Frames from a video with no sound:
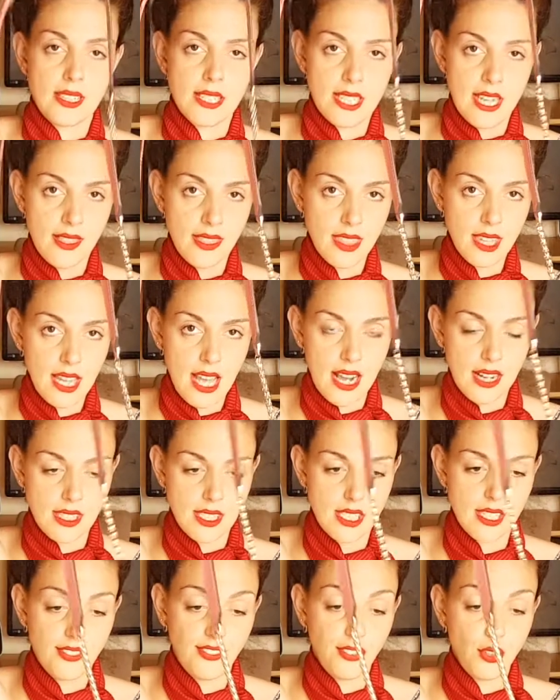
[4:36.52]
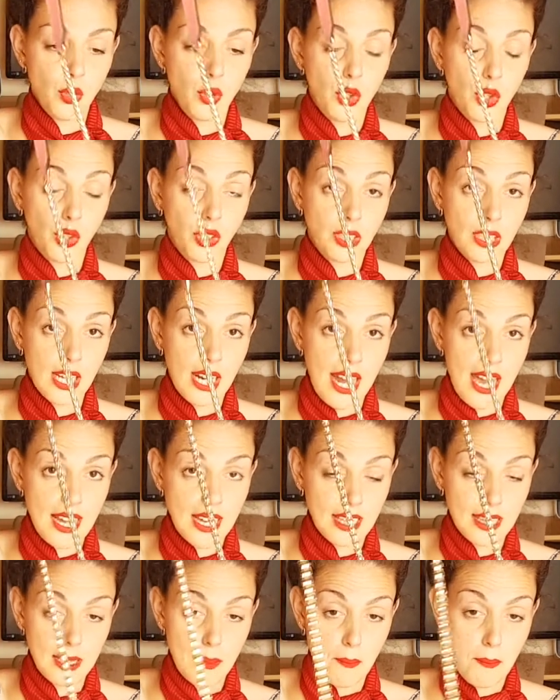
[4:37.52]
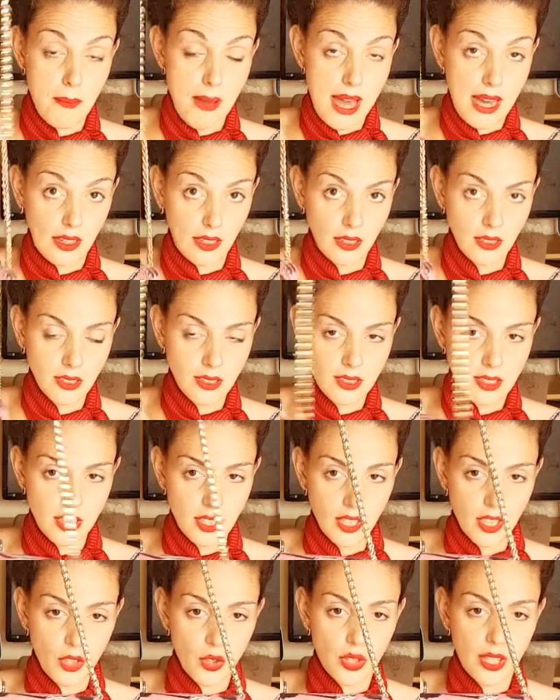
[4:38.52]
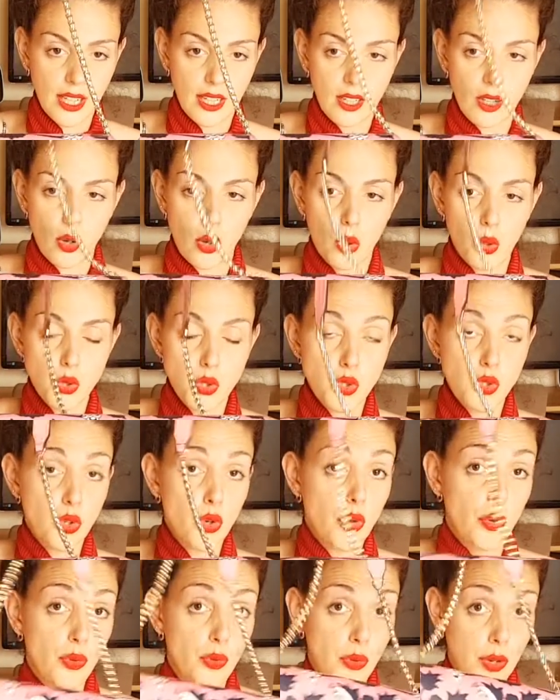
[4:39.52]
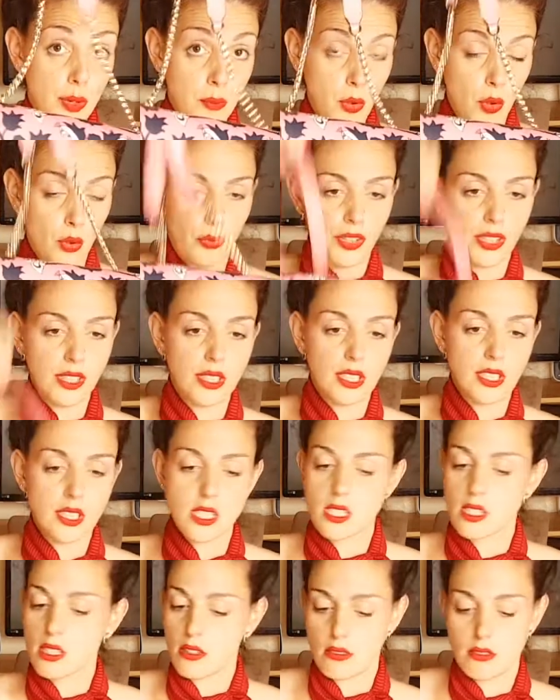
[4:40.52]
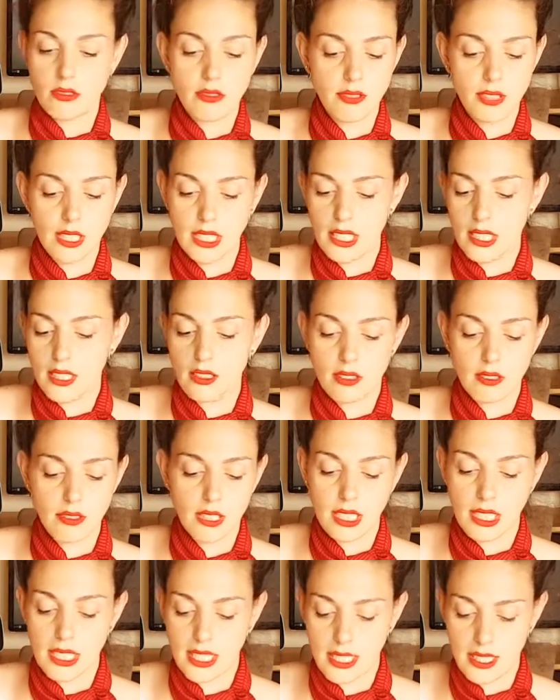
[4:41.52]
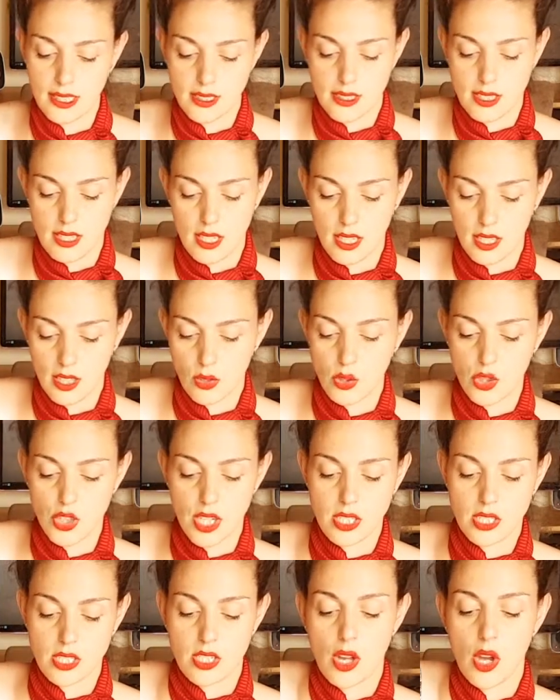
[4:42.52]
something else, if you don't like the belt, you can also remove it. It's really, really easy. You just